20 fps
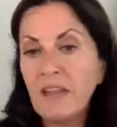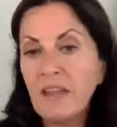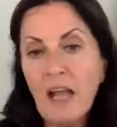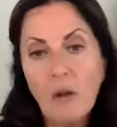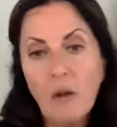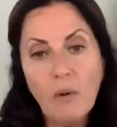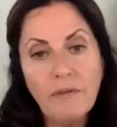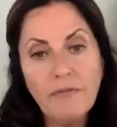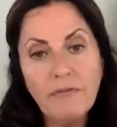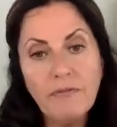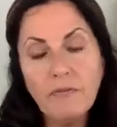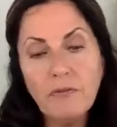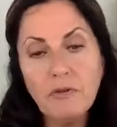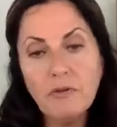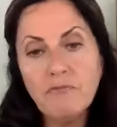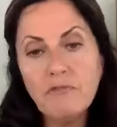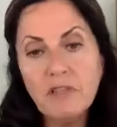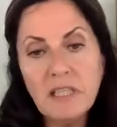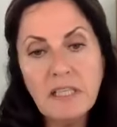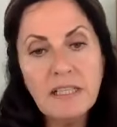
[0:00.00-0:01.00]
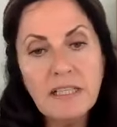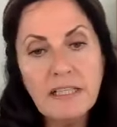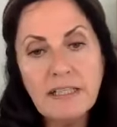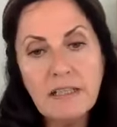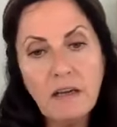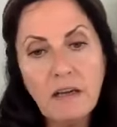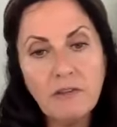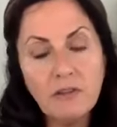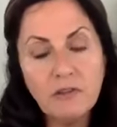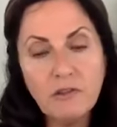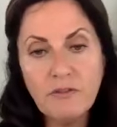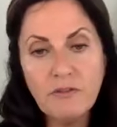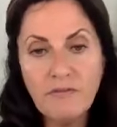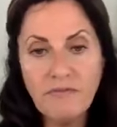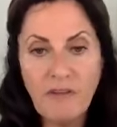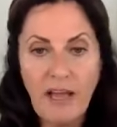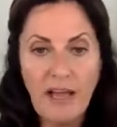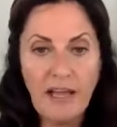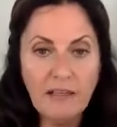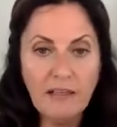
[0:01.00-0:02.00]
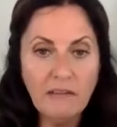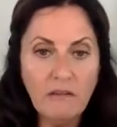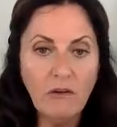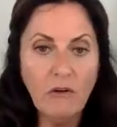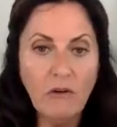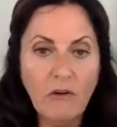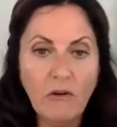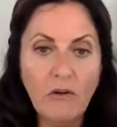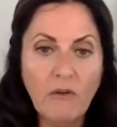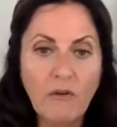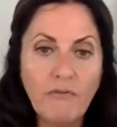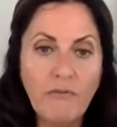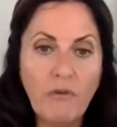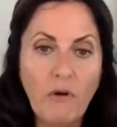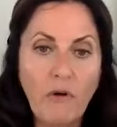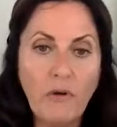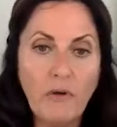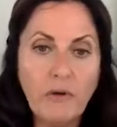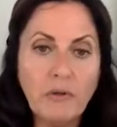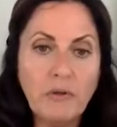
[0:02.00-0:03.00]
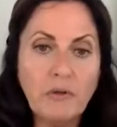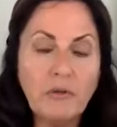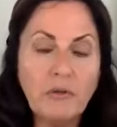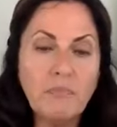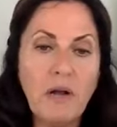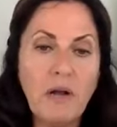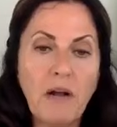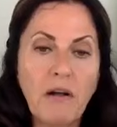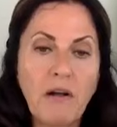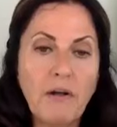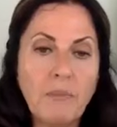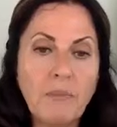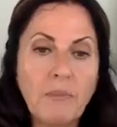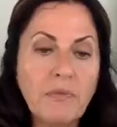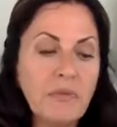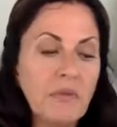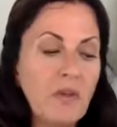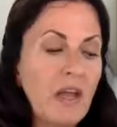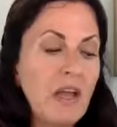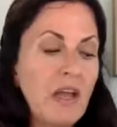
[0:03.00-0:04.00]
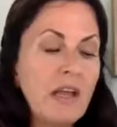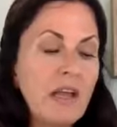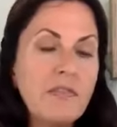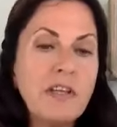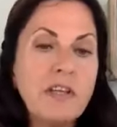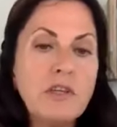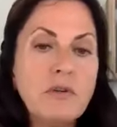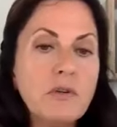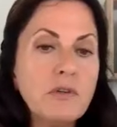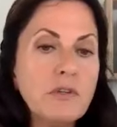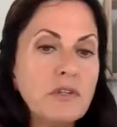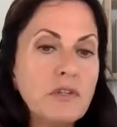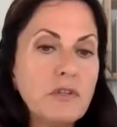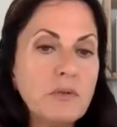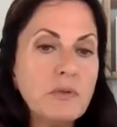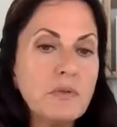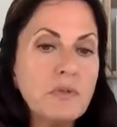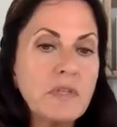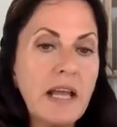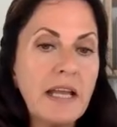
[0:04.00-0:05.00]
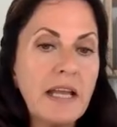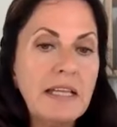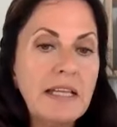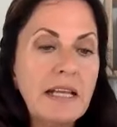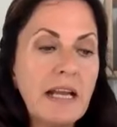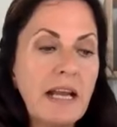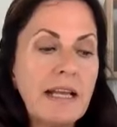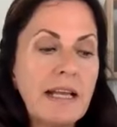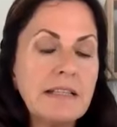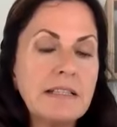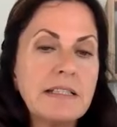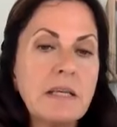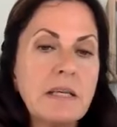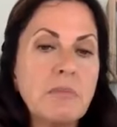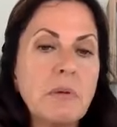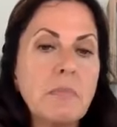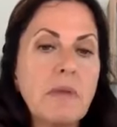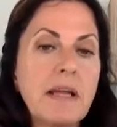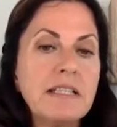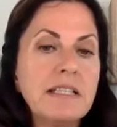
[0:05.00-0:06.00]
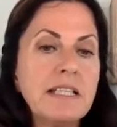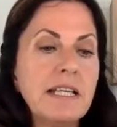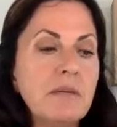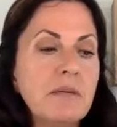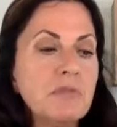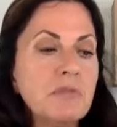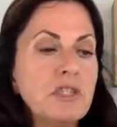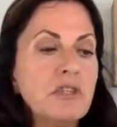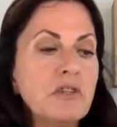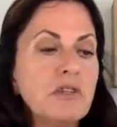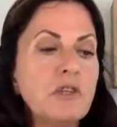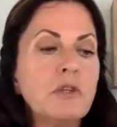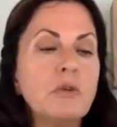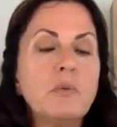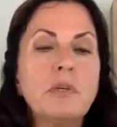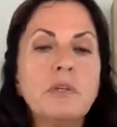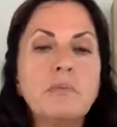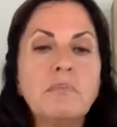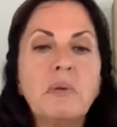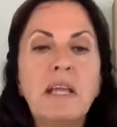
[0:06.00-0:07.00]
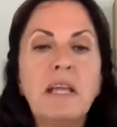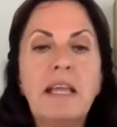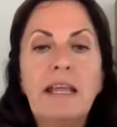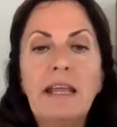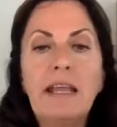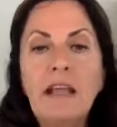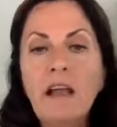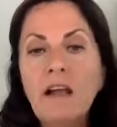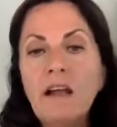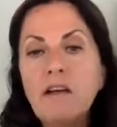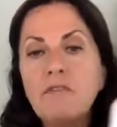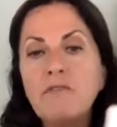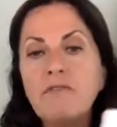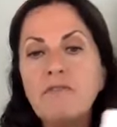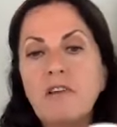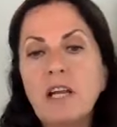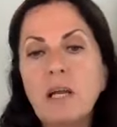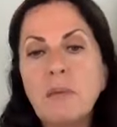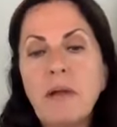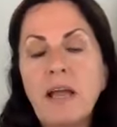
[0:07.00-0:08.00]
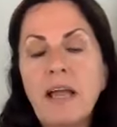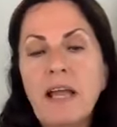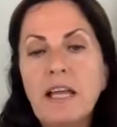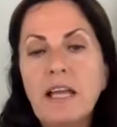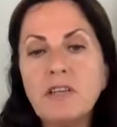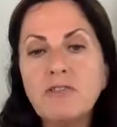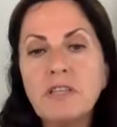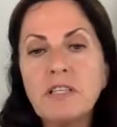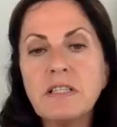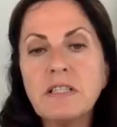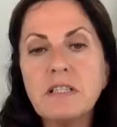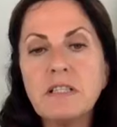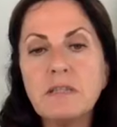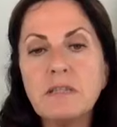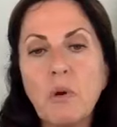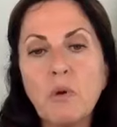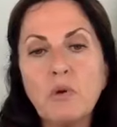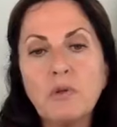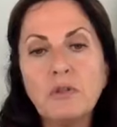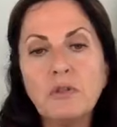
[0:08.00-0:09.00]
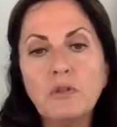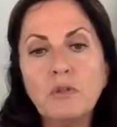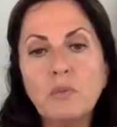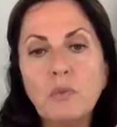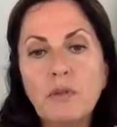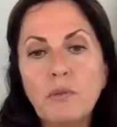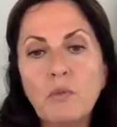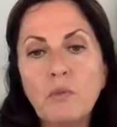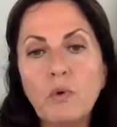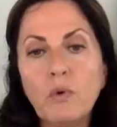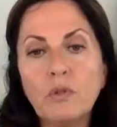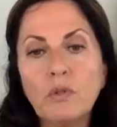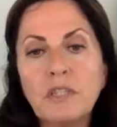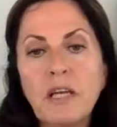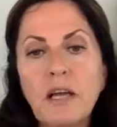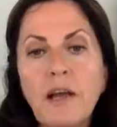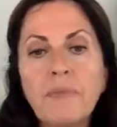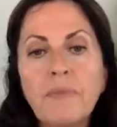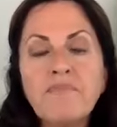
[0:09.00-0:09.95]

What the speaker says: However, if you really are not a fan of oil balms, then you can use any cleanser. But my tip to you would be fill up a hairdresser's bottle with water